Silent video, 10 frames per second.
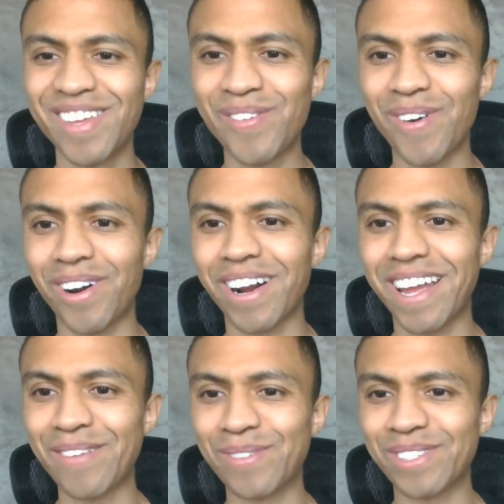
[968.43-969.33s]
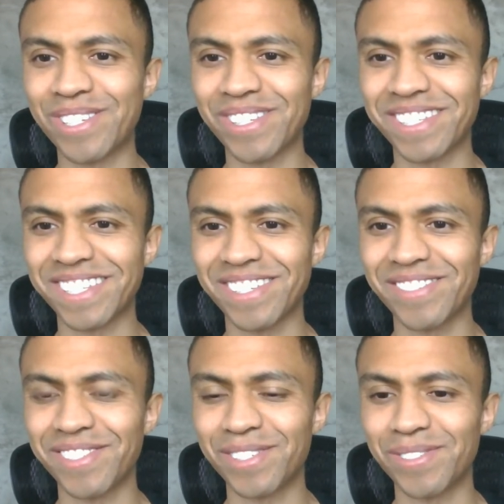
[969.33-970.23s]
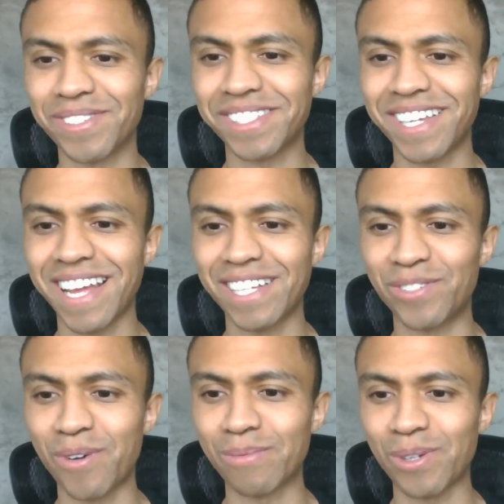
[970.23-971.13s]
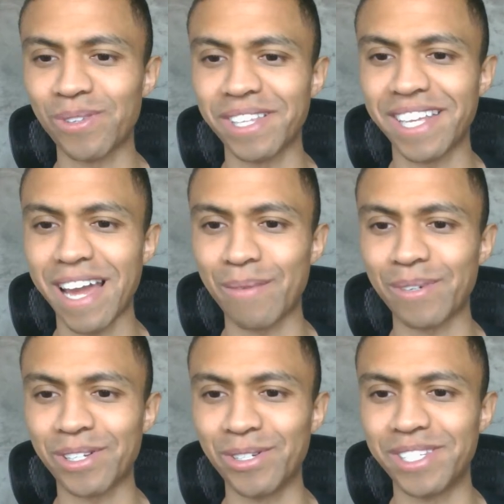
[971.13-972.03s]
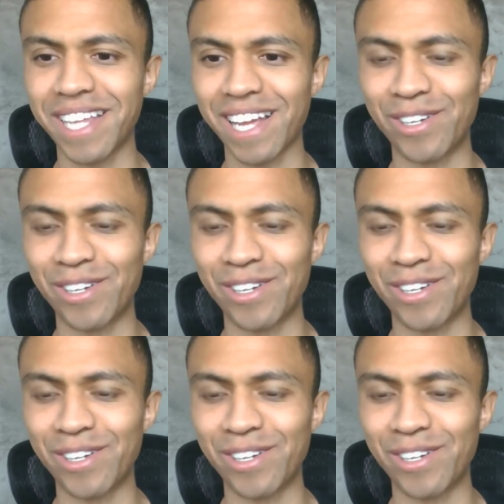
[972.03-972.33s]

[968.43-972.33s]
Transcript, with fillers: you are able to, this individual said, hey, Jerome's holding the camera good today.